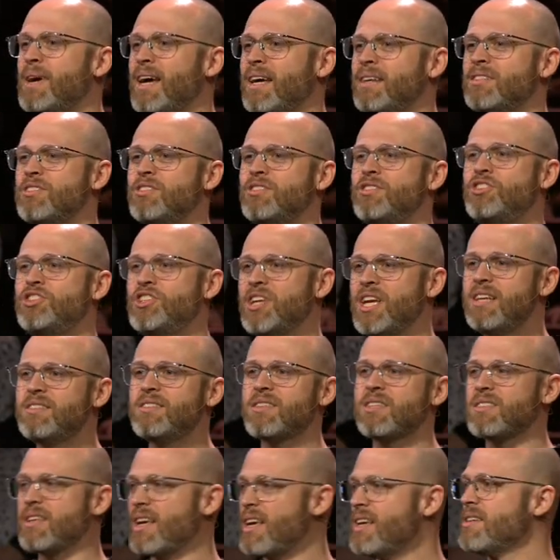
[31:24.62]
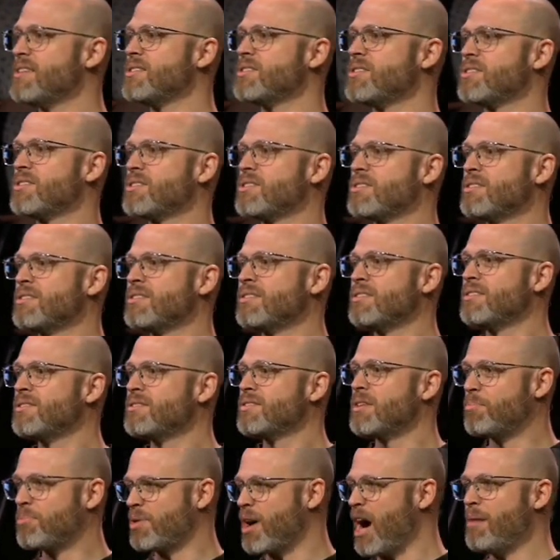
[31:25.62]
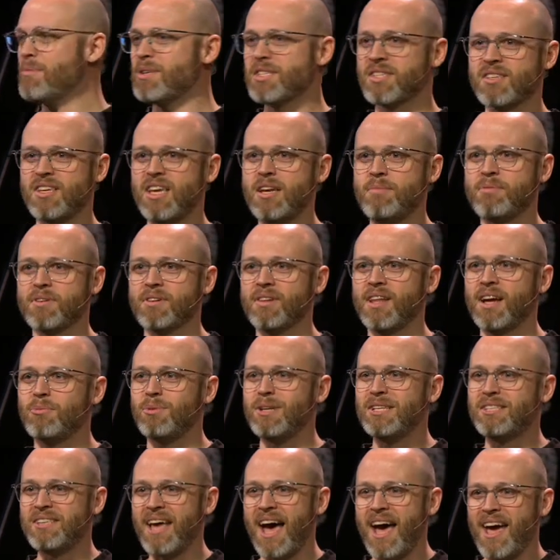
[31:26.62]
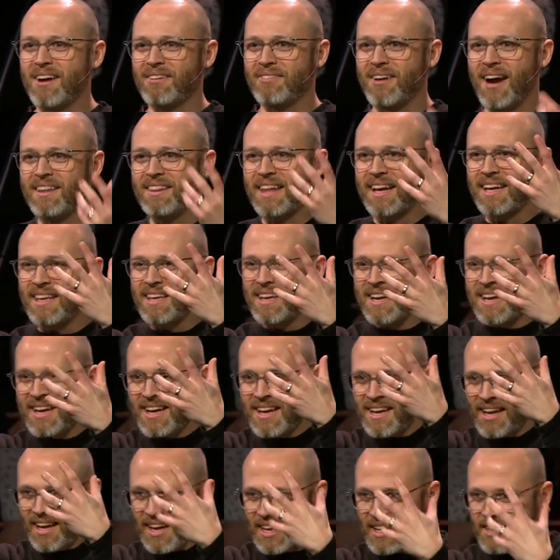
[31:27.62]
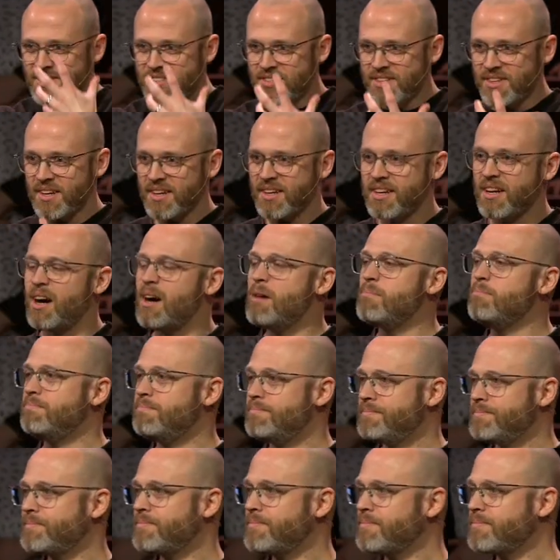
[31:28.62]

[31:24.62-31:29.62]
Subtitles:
man, Jesus is the promise keeper, like we sang, right? Like, he's gonna come.